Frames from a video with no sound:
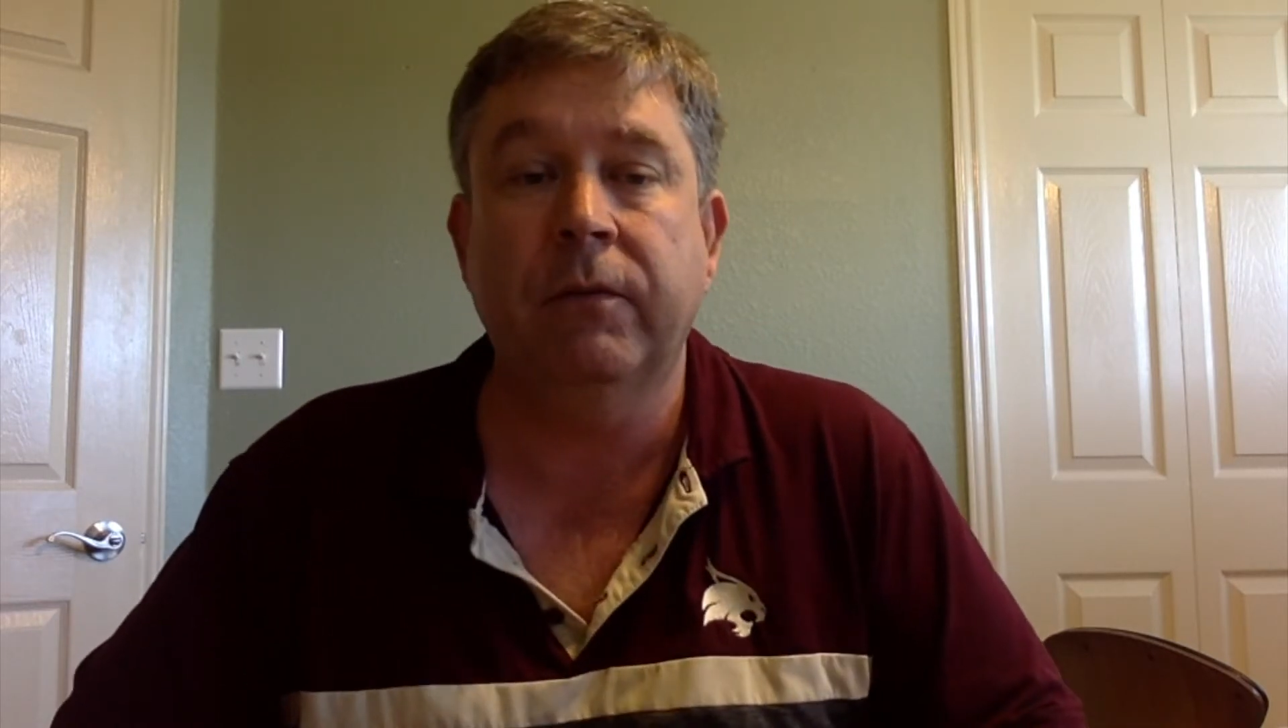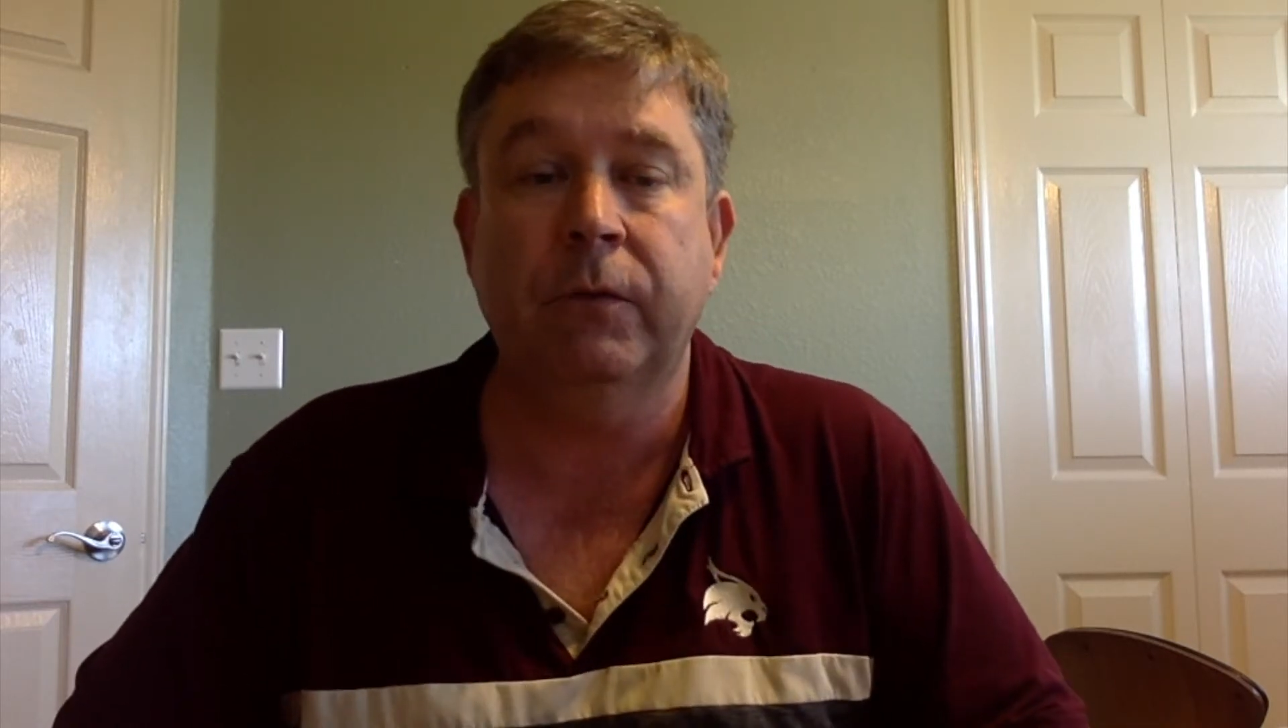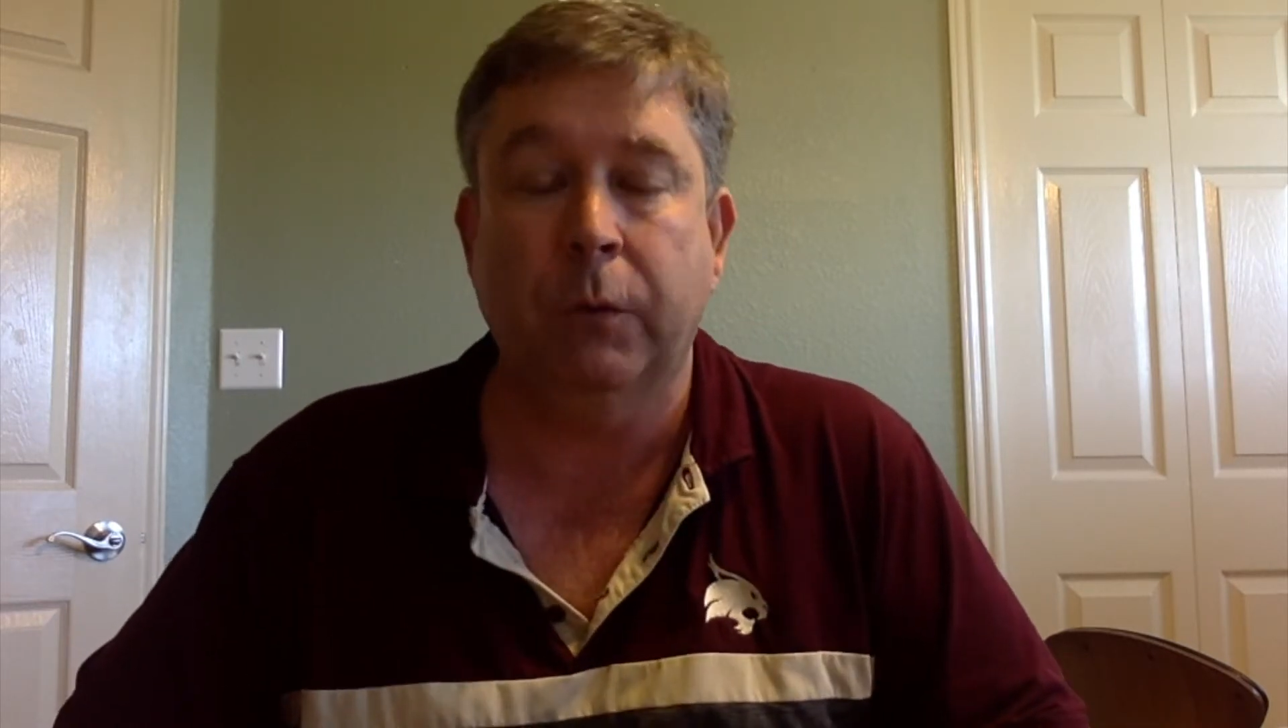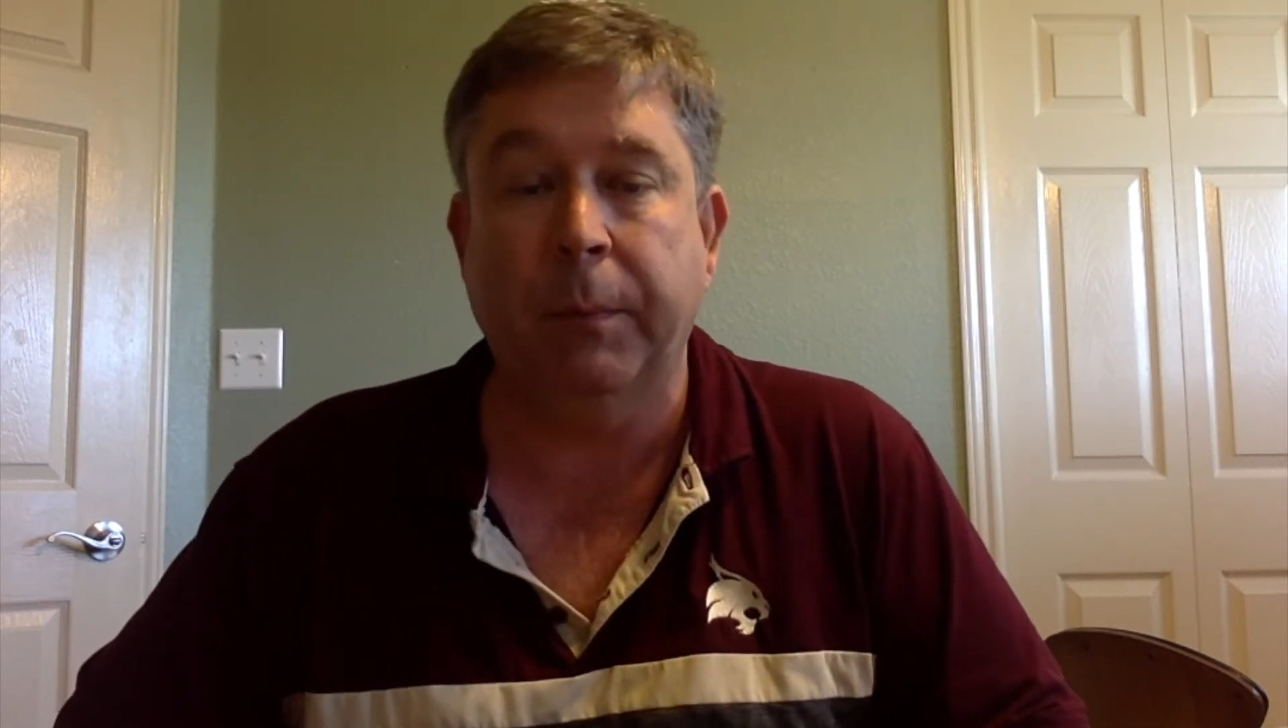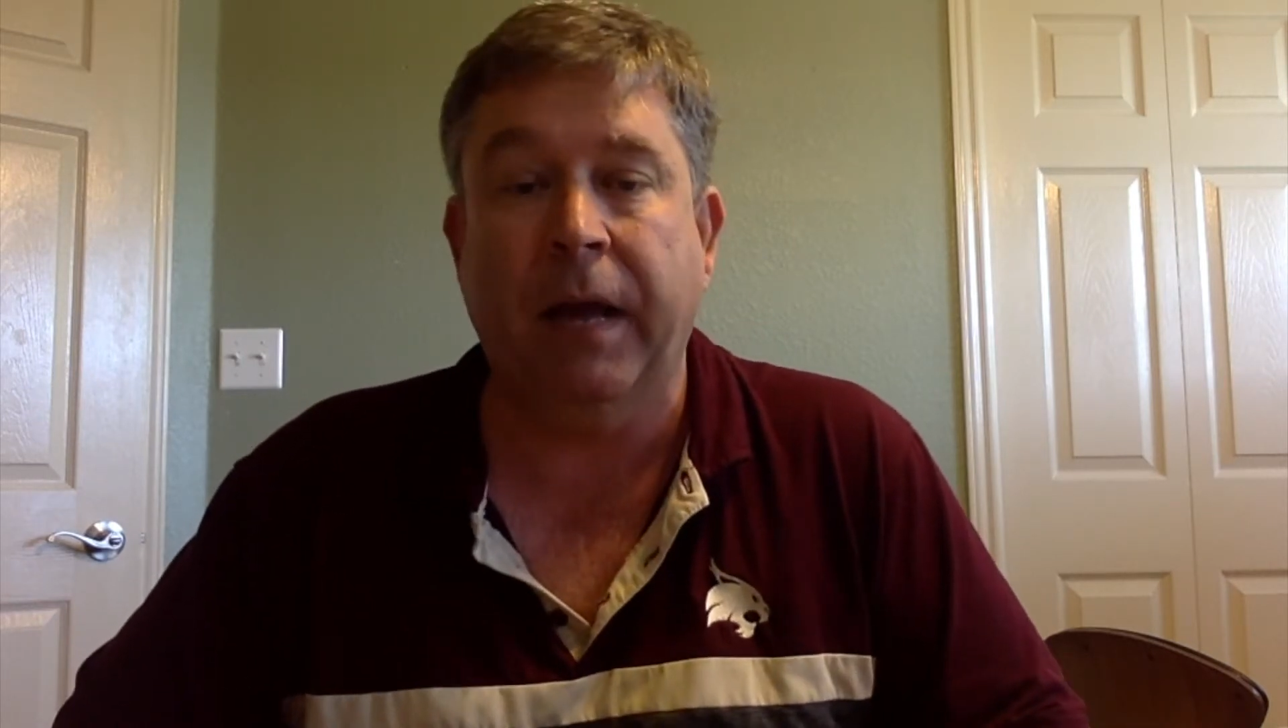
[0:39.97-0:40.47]
of
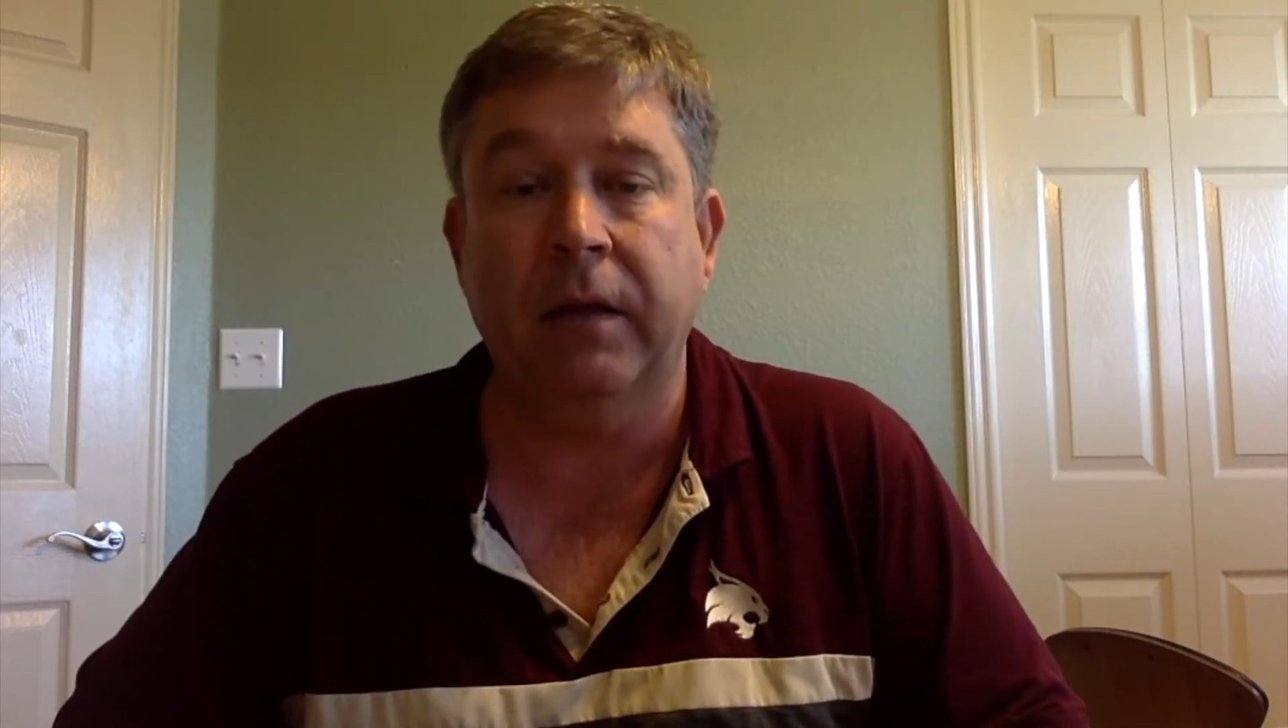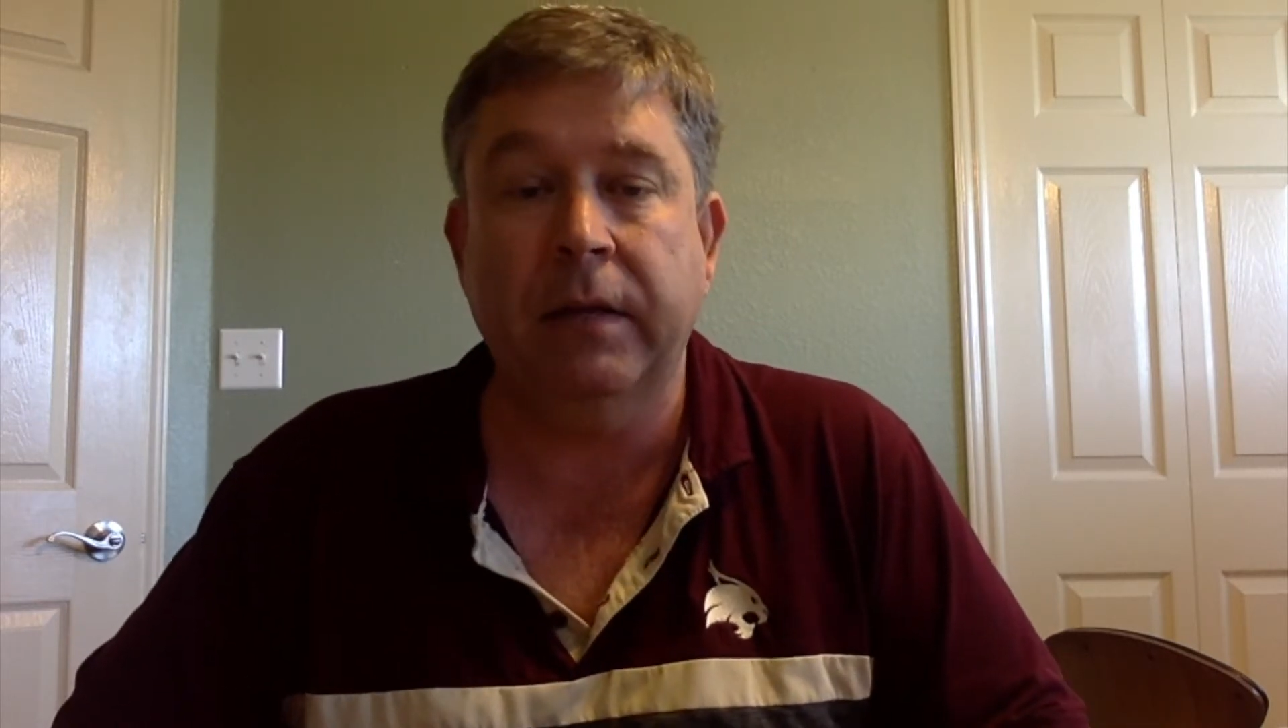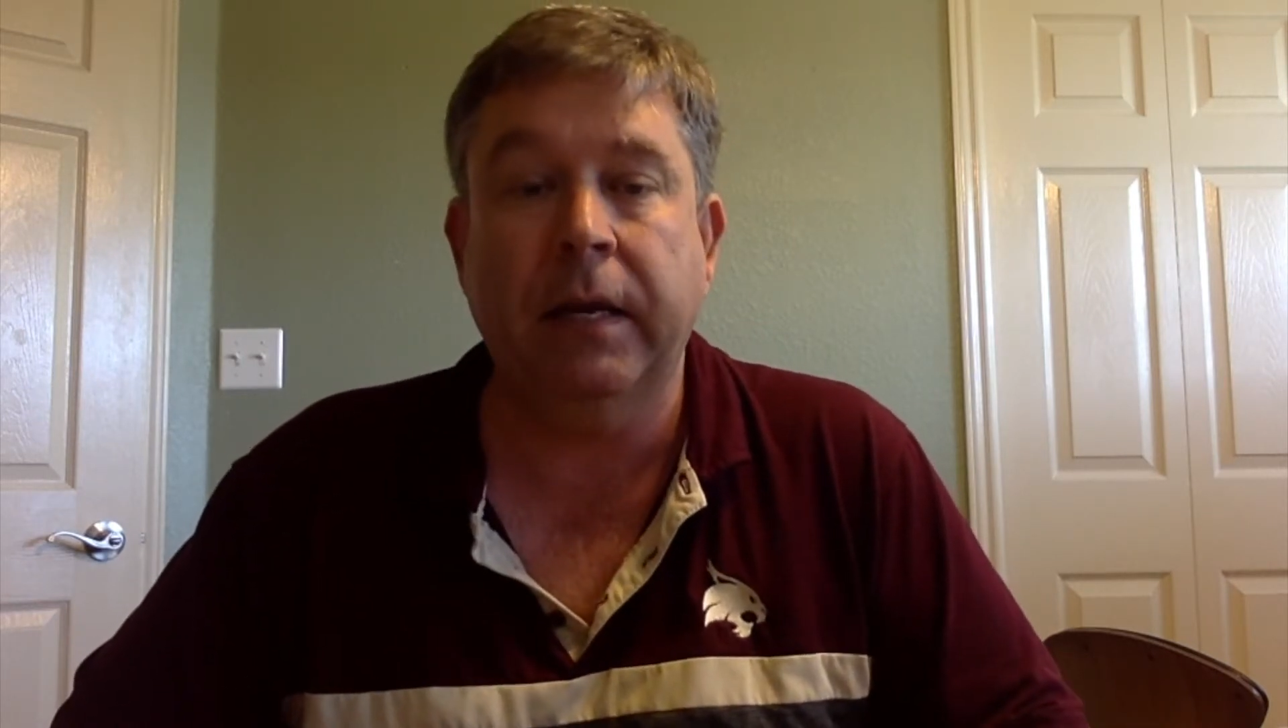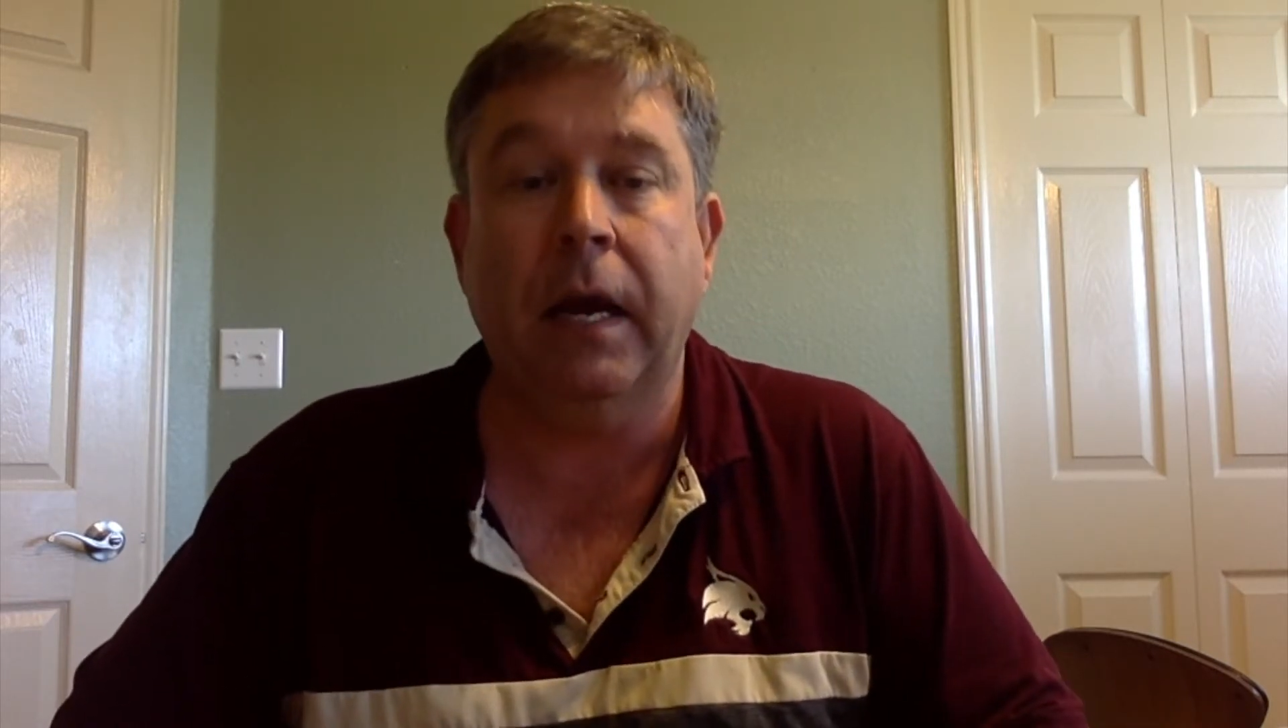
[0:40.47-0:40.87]
normality,